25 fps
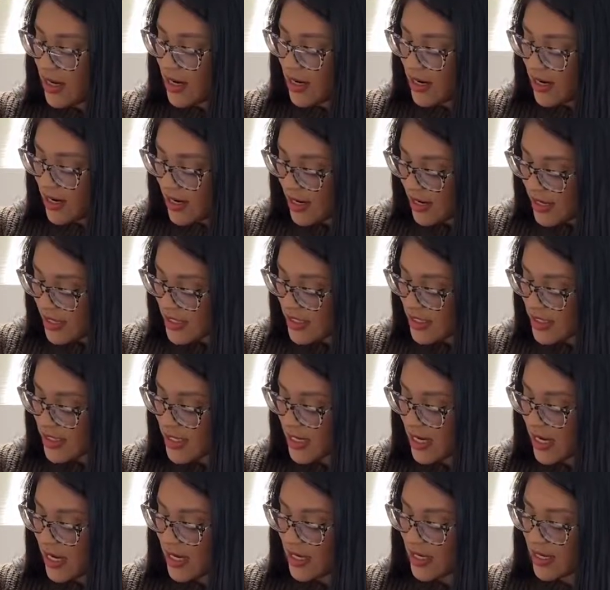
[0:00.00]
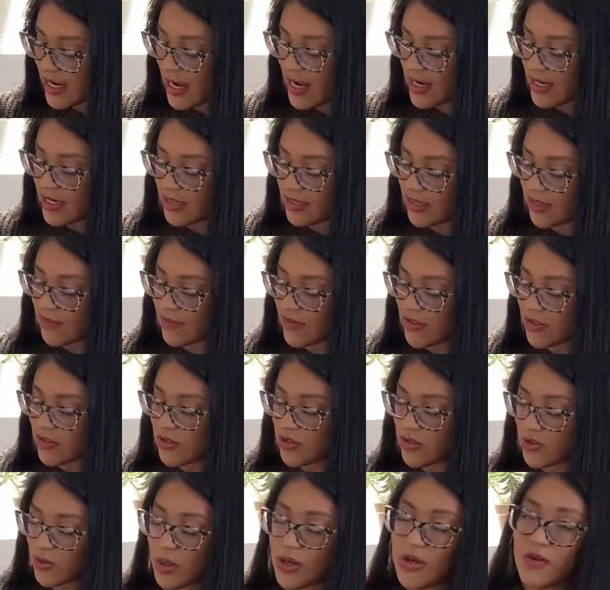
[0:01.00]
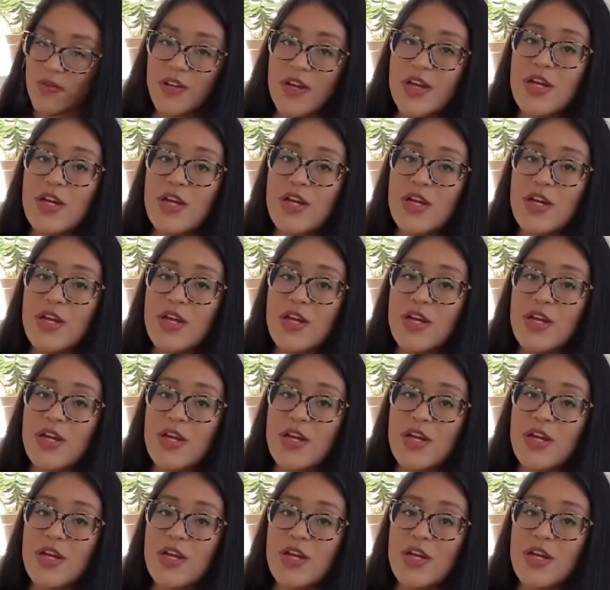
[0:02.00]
9 to 10, and 11 to 12.